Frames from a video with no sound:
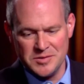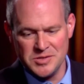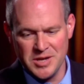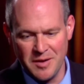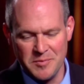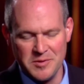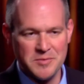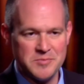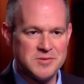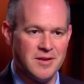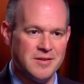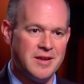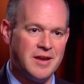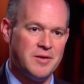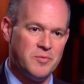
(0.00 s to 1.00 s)
Championship
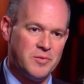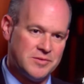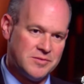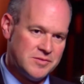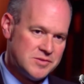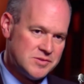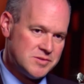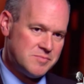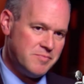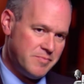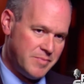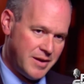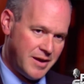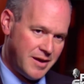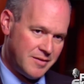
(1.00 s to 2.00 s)
Sunday wasn't just
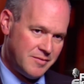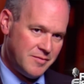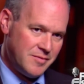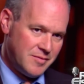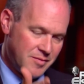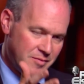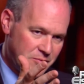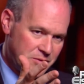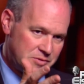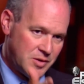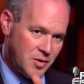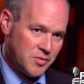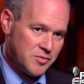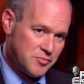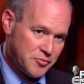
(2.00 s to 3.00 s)
bad
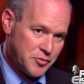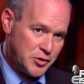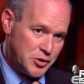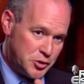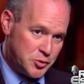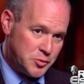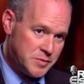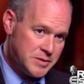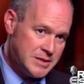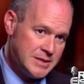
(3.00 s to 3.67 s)
result for you.